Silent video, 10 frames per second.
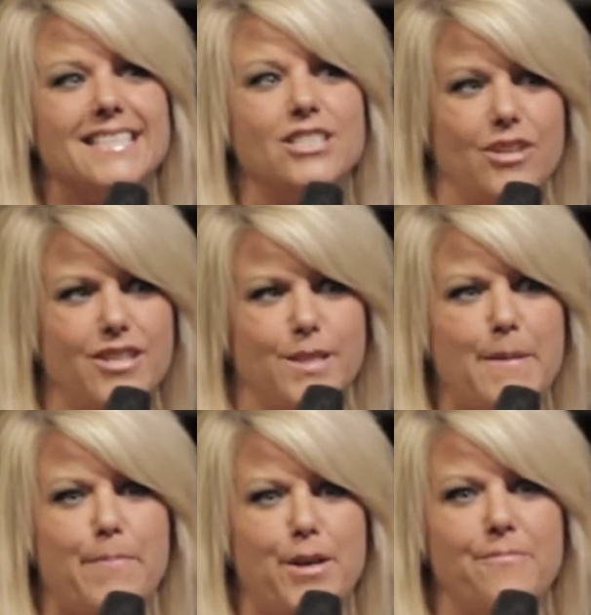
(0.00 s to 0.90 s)
You know those
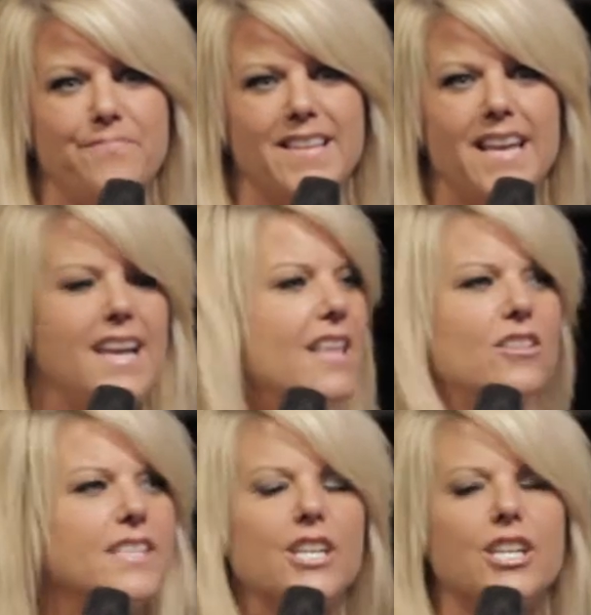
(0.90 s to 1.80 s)
people?
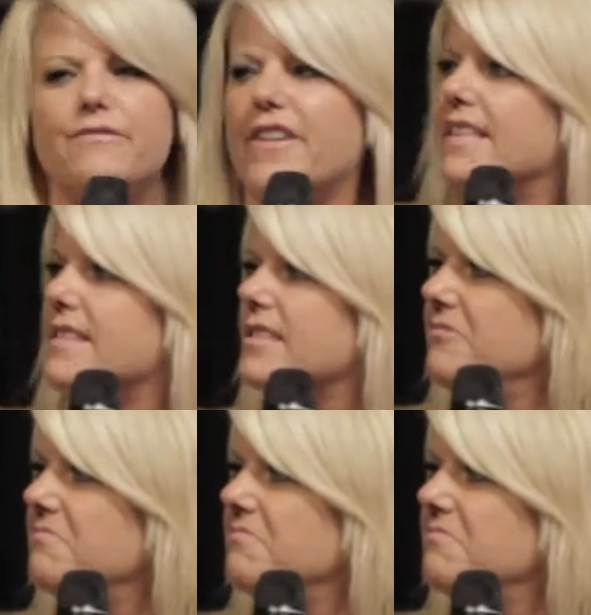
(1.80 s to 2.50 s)
Those aren't good friends.